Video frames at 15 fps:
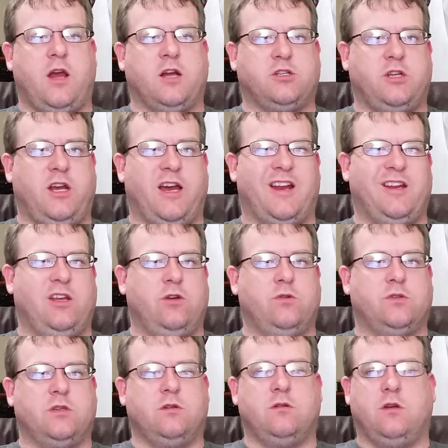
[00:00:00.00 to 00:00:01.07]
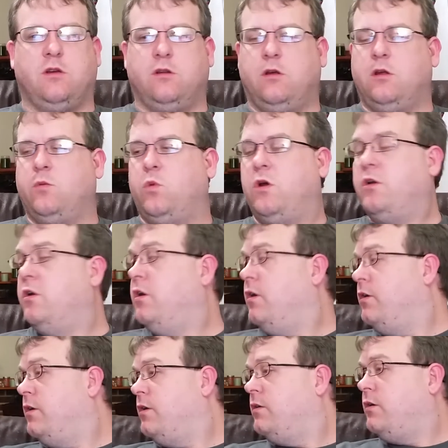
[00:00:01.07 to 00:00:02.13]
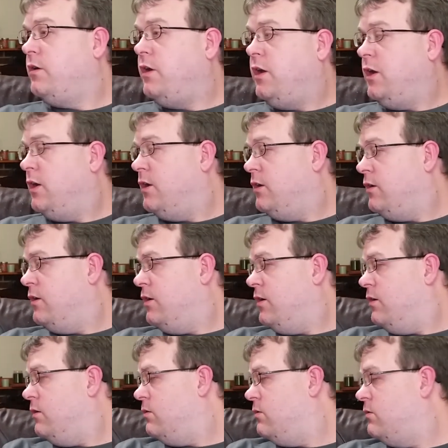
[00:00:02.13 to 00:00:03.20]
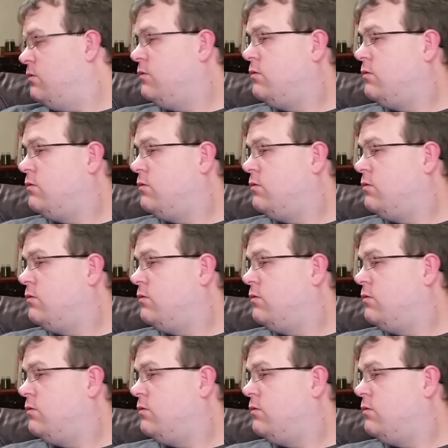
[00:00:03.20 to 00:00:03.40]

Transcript: actually how to use it and whatnot. And